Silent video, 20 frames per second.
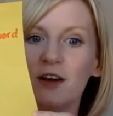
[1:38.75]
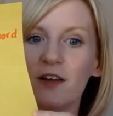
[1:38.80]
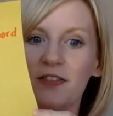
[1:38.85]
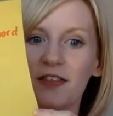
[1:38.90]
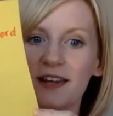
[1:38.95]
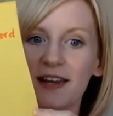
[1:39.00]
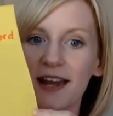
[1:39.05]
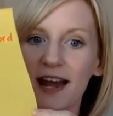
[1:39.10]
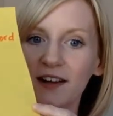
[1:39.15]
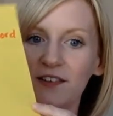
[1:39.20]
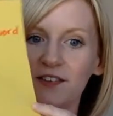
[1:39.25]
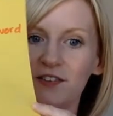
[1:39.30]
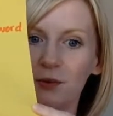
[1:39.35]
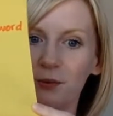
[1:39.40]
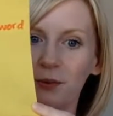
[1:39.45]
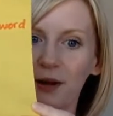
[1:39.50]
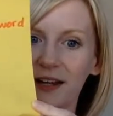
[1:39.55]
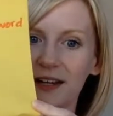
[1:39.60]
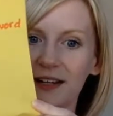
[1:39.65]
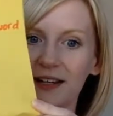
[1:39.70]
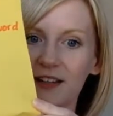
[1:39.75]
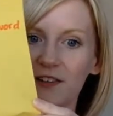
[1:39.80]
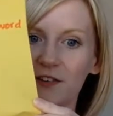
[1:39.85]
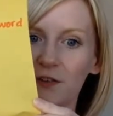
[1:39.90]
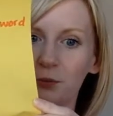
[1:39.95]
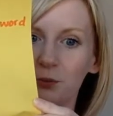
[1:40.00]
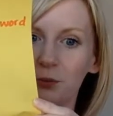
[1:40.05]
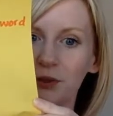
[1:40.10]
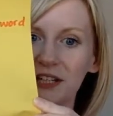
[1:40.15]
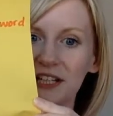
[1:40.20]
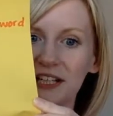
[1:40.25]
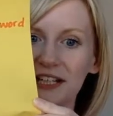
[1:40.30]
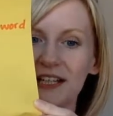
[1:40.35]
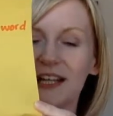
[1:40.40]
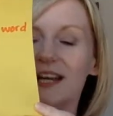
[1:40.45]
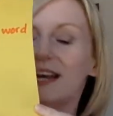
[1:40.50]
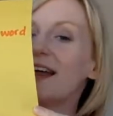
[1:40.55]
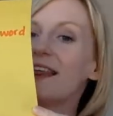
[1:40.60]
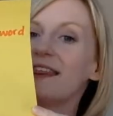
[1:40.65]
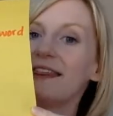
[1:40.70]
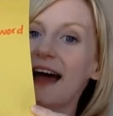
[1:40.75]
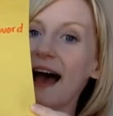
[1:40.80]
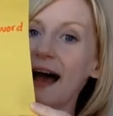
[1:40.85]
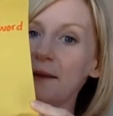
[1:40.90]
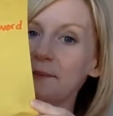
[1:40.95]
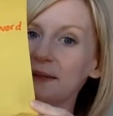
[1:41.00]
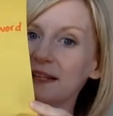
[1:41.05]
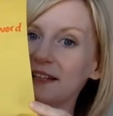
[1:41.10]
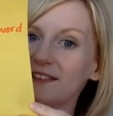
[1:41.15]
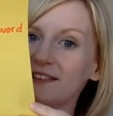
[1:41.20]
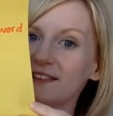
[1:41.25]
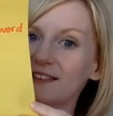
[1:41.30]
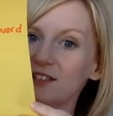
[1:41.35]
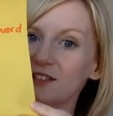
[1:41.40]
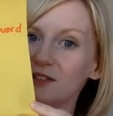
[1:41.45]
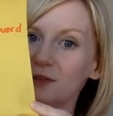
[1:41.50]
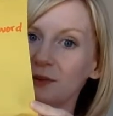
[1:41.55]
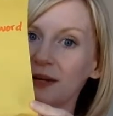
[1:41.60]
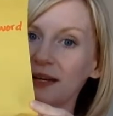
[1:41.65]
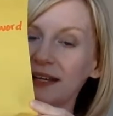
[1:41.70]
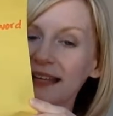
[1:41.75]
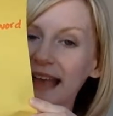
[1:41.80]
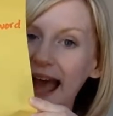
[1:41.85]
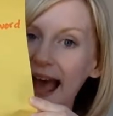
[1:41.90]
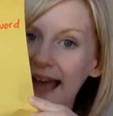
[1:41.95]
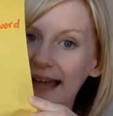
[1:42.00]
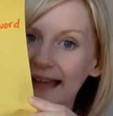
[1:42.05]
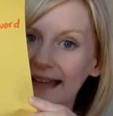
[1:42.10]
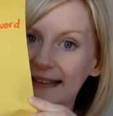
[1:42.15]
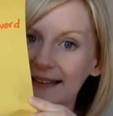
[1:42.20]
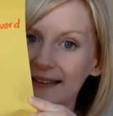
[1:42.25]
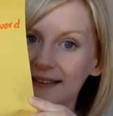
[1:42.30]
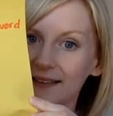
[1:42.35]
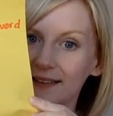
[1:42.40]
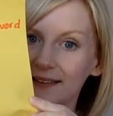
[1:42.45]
The next one is re. That means to do again.